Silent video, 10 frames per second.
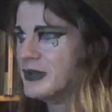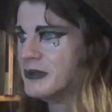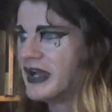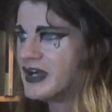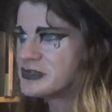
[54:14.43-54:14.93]

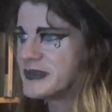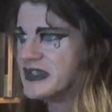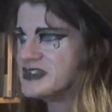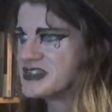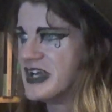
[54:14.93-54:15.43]
My
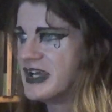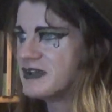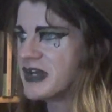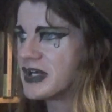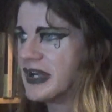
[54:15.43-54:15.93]
husband is the head
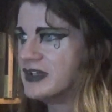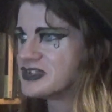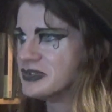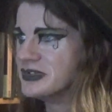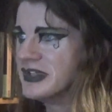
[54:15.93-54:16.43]
of our
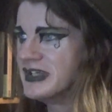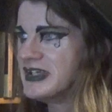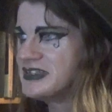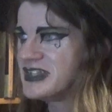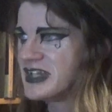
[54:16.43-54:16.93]
household.
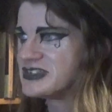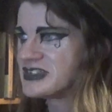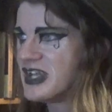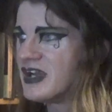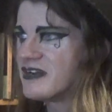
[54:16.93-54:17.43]
He takes
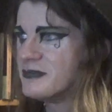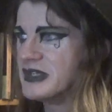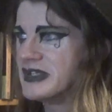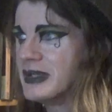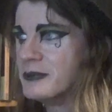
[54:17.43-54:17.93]
care of
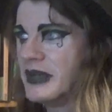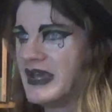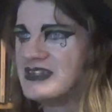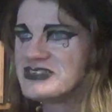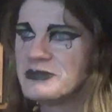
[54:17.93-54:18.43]
me,
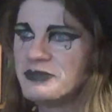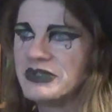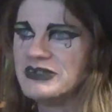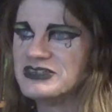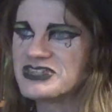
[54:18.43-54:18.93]
pays the
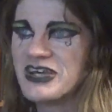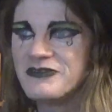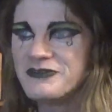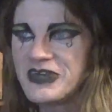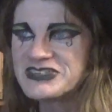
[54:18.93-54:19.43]
bills,
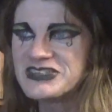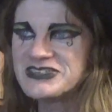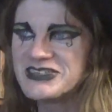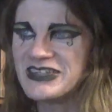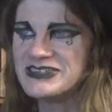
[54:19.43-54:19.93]

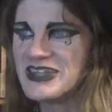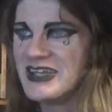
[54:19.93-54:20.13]
fixes things.